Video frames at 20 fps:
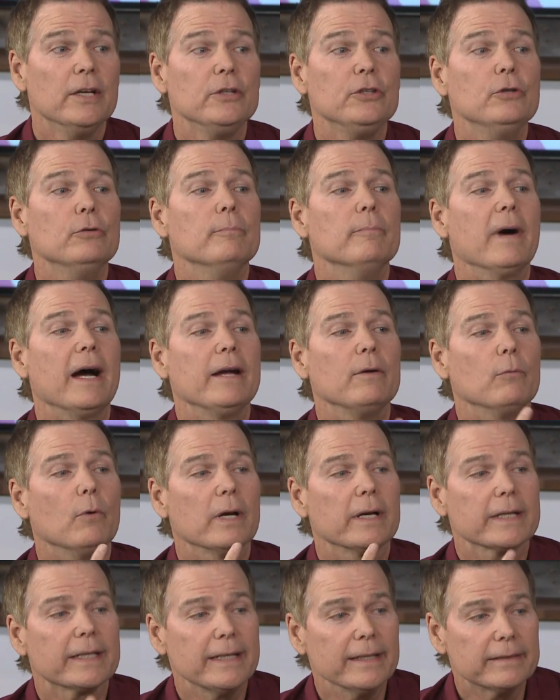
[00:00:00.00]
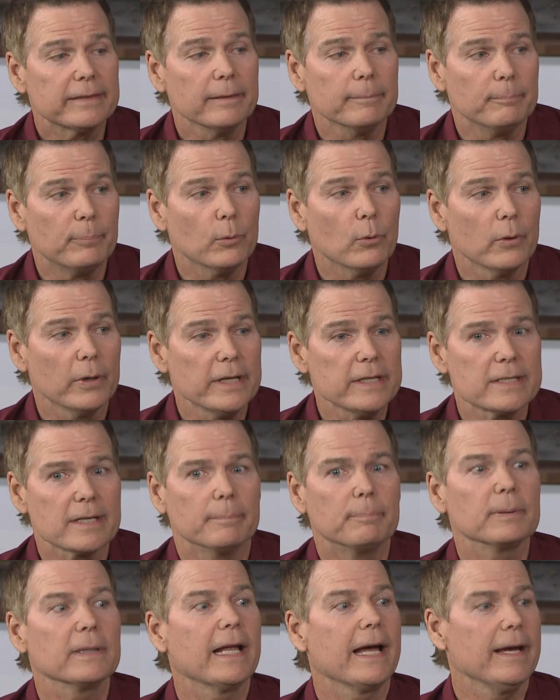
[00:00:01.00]
you might want to get the boys
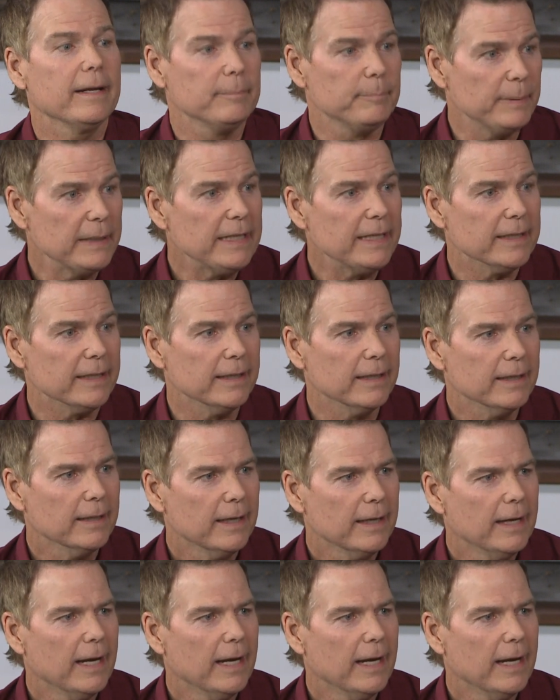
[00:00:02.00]
a plan B.